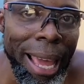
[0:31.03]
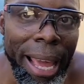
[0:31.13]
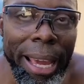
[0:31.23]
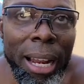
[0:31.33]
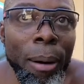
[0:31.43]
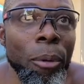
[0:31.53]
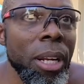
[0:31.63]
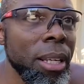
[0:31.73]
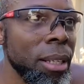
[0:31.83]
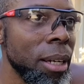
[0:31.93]
and I'm
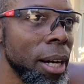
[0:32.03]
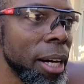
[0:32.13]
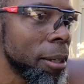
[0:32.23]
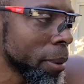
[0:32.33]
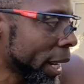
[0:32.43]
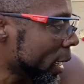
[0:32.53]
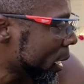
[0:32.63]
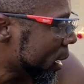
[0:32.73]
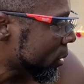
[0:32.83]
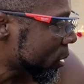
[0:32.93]
running, um, like
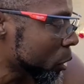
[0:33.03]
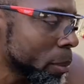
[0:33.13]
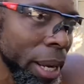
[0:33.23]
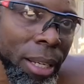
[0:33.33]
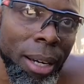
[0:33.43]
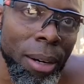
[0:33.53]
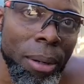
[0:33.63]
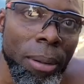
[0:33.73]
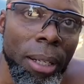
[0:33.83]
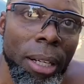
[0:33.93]
uh, some of you may
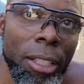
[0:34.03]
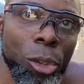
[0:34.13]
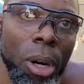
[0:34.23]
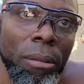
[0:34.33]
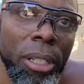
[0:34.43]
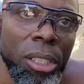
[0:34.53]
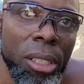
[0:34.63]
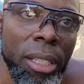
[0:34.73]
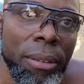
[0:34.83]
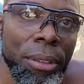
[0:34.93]
know, a 12 inch
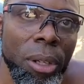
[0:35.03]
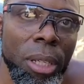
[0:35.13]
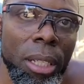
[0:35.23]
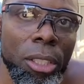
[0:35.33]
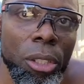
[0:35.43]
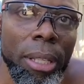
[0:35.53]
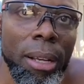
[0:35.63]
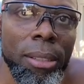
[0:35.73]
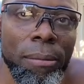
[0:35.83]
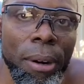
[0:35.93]
lift on a
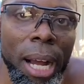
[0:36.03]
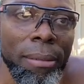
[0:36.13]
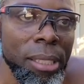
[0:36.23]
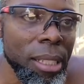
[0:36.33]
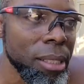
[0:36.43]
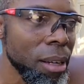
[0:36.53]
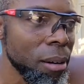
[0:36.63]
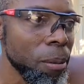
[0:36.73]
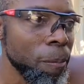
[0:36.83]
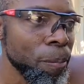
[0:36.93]
2005 6.0